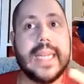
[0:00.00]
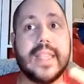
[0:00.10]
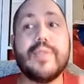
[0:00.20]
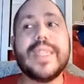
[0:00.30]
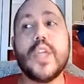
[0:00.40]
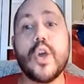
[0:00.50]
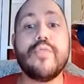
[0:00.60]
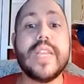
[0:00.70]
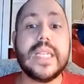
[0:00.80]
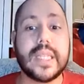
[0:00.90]
there is no
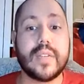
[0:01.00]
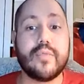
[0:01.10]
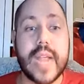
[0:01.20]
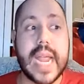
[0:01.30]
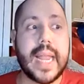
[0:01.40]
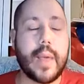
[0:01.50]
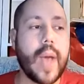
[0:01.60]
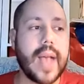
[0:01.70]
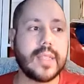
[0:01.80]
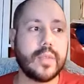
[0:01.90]
reason really
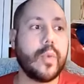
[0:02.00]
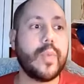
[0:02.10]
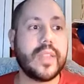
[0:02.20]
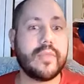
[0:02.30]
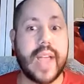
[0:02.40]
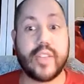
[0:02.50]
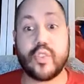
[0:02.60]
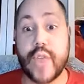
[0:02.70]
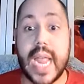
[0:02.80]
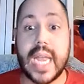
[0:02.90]
why someone with the right
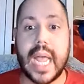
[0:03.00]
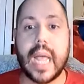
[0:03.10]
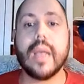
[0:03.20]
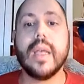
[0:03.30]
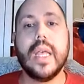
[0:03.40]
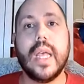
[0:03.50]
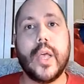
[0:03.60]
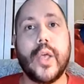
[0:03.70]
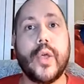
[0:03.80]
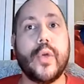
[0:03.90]
training
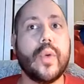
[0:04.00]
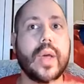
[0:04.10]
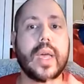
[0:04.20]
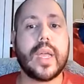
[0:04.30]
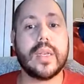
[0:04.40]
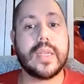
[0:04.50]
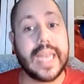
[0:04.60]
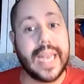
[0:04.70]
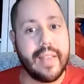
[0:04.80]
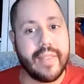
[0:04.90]
who can
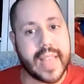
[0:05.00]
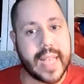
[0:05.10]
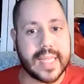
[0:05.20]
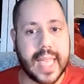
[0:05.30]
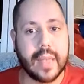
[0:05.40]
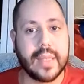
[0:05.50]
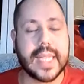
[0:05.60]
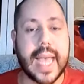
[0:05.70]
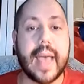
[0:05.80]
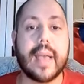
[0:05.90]
deliver that skill
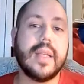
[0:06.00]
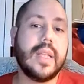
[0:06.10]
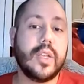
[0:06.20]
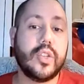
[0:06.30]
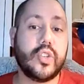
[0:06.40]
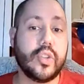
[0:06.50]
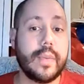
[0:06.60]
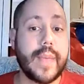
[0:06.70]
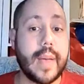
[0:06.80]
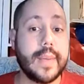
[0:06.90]
set
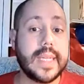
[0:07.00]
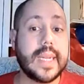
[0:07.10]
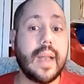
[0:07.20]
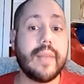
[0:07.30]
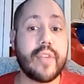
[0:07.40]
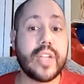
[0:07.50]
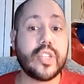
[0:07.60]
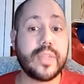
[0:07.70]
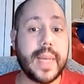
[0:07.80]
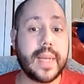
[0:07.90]
shouldn't be able to deliver it
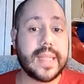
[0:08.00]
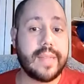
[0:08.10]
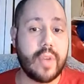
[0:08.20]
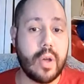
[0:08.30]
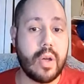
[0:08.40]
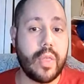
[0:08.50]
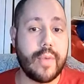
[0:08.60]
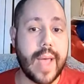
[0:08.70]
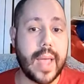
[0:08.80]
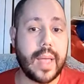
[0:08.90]
just because they've not got the
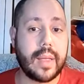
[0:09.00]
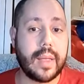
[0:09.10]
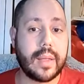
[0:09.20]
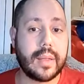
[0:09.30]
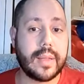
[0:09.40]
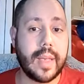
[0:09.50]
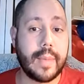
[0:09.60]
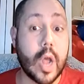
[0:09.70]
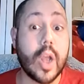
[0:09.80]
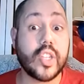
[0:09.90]
right
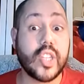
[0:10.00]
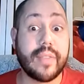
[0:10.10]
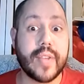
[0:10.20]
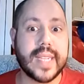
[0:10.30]
terminology. For